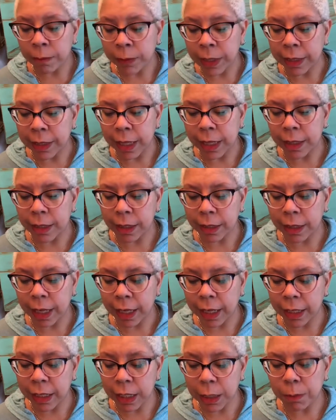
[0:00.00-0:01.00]
a
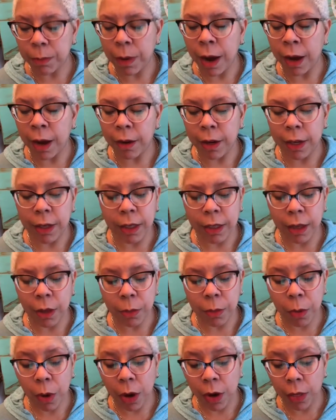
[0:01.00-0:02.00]
designated spot in
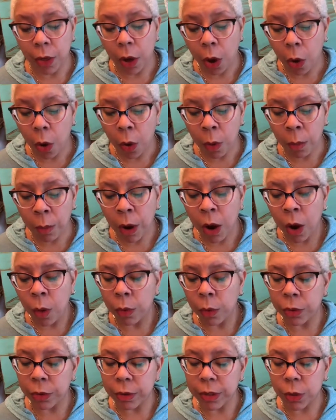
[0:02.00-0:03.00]
another part of the home,
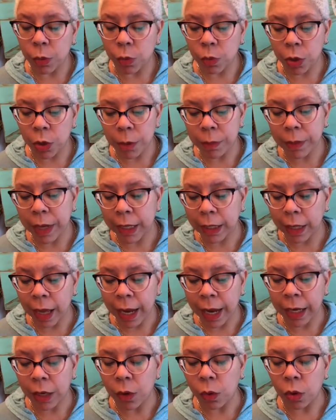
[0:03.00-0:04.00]
whether it's a room they
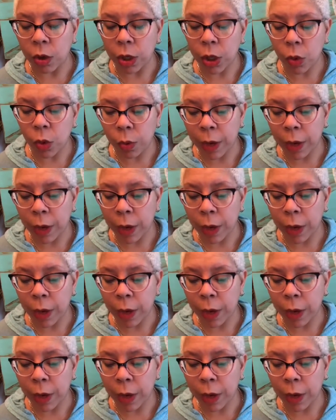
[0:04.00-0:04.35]
like or a